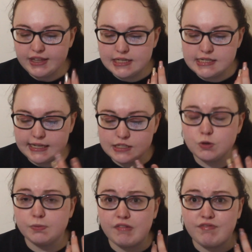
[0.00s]
seeing
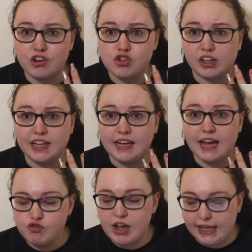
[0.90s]
something
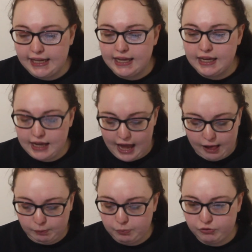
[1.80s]
visually really
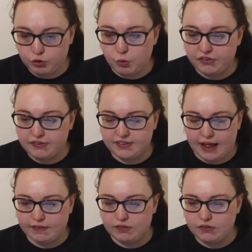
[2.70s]
helps to
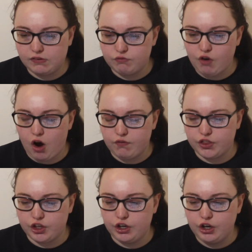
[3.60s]
understand,
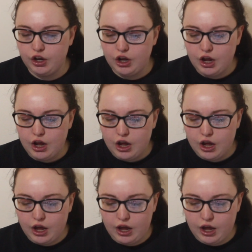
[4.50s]
rather than
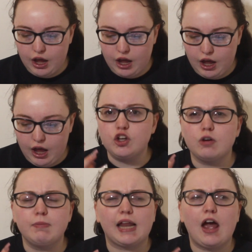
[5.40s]
you
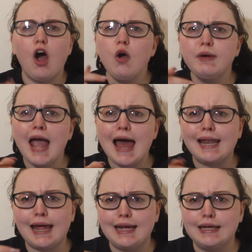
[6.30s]
can be like, oh
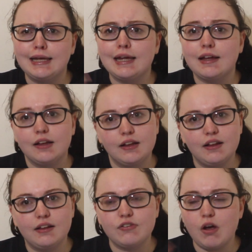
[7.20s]
yeah, like
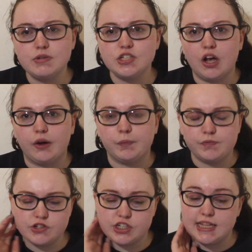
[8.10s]
so and so.
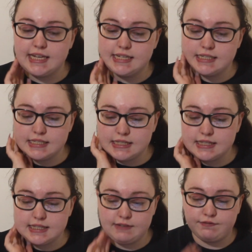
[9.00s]
So the
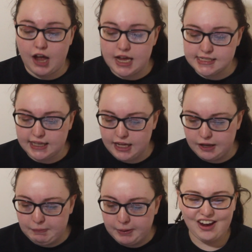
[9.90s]
first
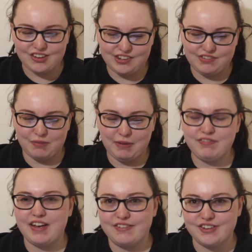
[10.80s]
clip, actually from my
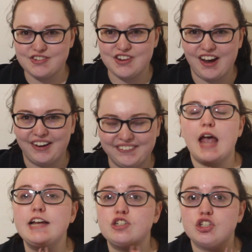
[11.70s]
favourite show,
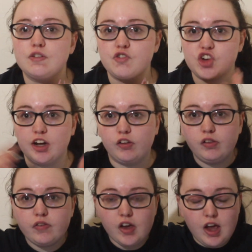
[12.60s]
Agents of
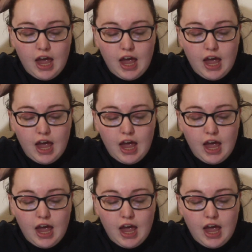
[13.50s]
S.H.I.E.L.D.